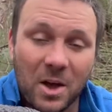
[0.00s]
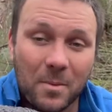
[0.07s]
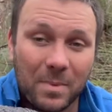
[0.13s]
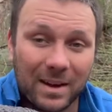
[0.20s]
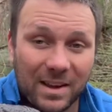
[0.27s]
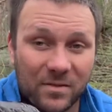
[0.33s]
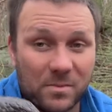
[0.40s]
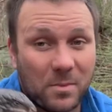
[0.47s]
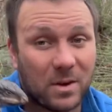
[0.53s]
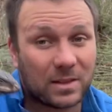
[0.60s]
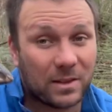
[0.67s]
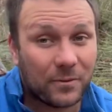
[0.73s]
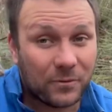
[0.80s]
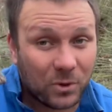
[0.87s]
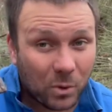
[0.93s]
By giving birth
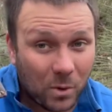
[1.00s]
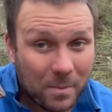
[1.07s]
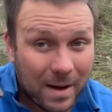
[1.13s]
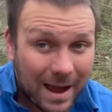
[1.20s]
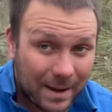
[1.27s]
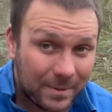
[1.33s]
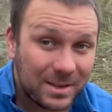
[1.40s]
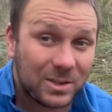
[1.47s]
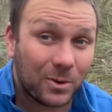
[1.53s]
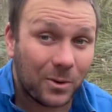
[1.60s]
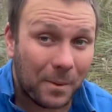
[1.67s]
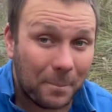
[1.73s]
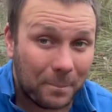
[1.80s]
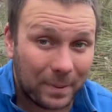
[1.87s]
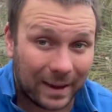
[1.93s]
to fewer babies who
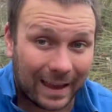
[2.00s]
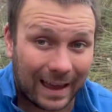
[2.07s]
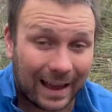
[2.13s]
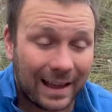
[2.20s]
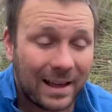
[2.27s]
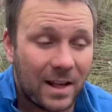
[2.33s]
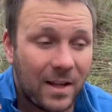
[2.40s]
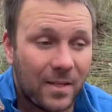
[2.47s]
are bigger,